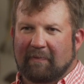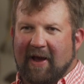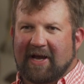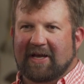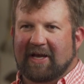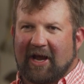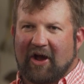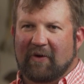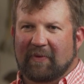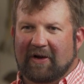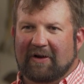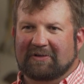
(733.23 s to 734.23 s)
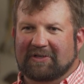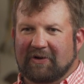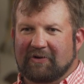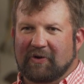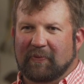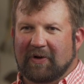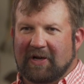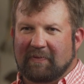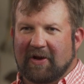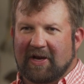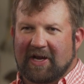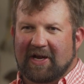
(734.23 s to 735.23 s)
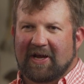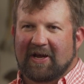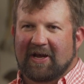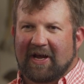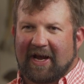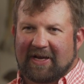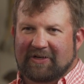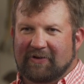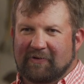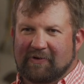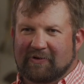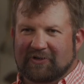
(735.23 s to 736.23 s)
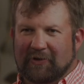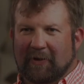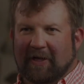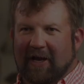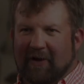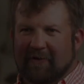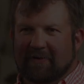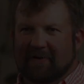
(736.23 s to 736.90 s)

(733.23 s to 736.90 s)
bank account, but also you're putting money into your soil account.